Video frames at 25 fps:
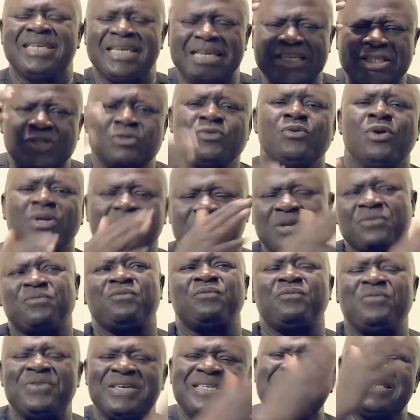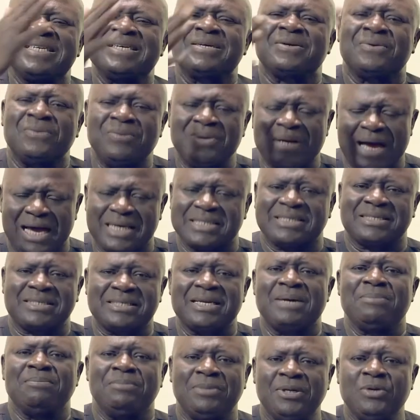is not the physical
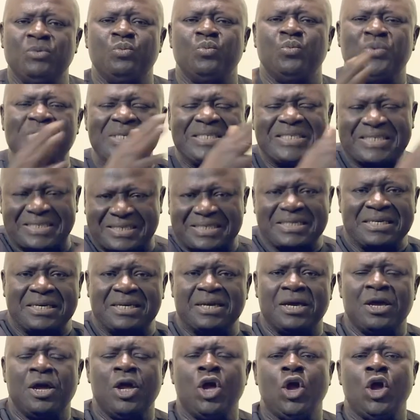assembly we see,